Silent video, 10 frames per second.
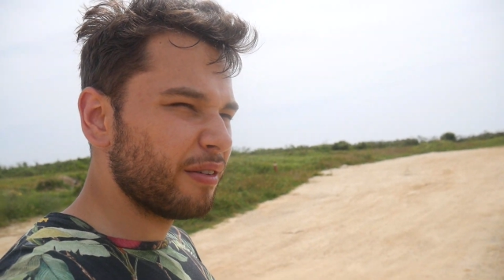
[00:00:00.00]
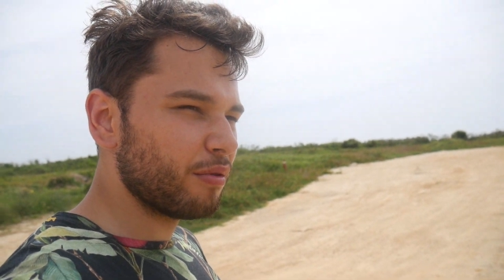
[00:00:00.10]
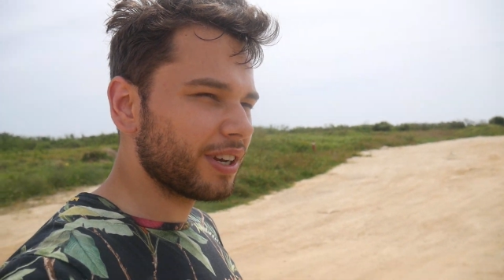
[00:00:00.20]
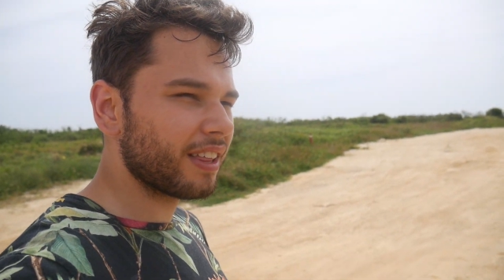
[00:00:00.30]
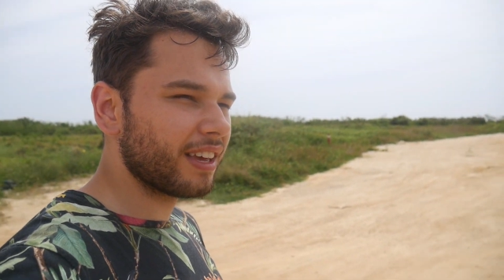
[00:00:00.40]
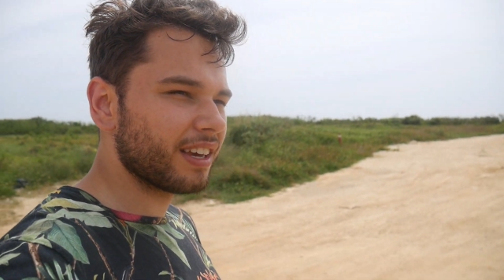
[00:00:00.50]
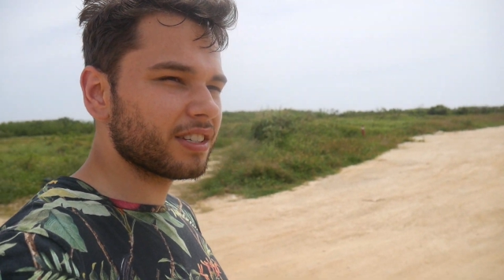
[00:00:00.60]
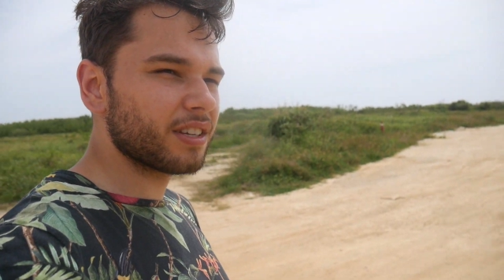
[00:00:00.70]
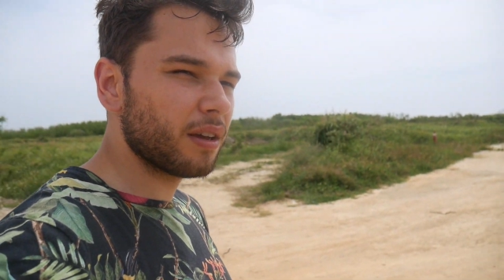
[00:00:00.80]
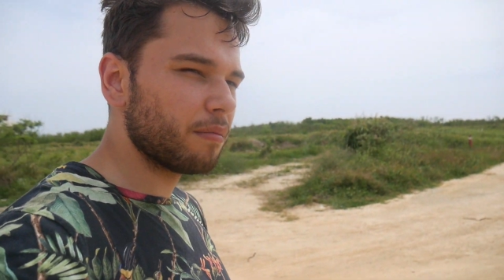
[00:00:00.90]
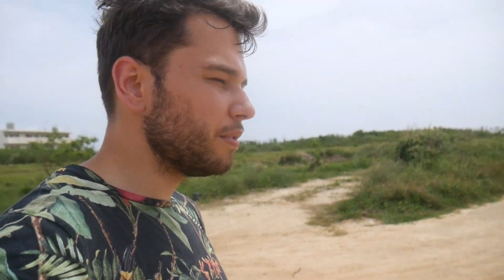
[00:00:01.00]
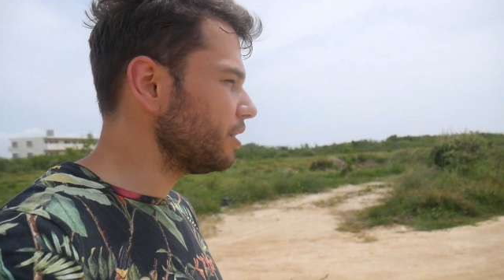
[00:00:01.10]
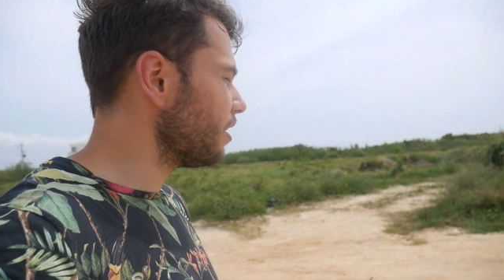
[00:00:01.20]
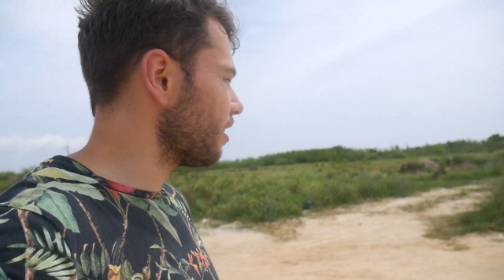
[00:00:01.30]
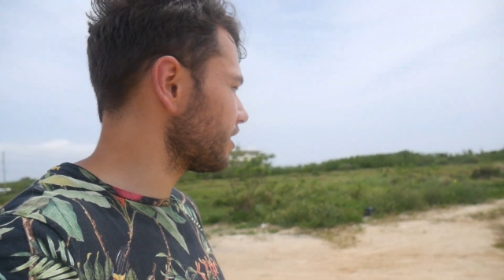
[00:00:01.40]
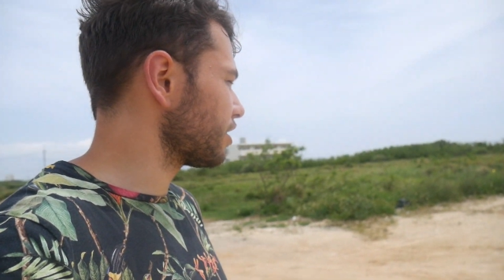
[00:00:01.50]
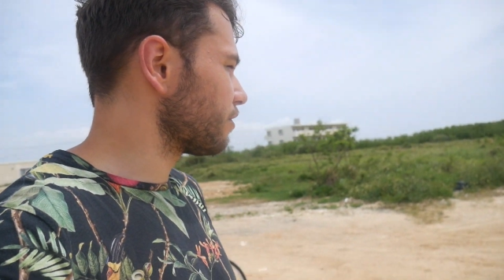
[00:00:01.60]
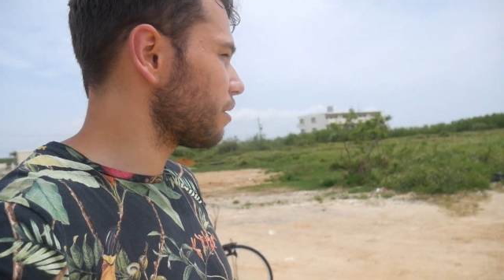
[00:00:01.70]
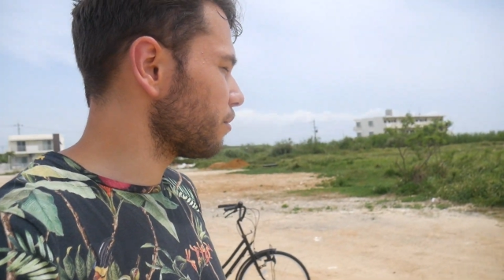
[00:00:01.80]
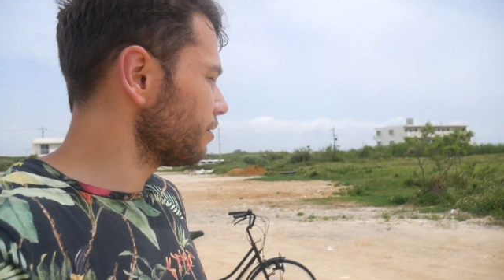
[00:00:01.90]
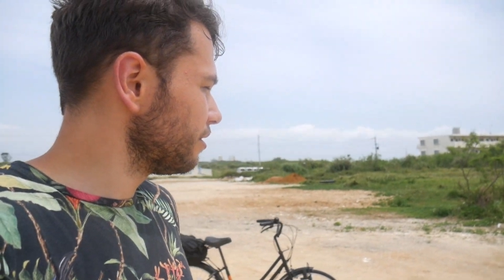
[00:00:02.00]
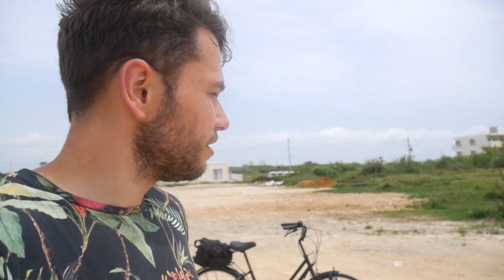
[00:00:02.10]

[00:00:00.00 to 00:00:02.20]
which I think is beyond incredible.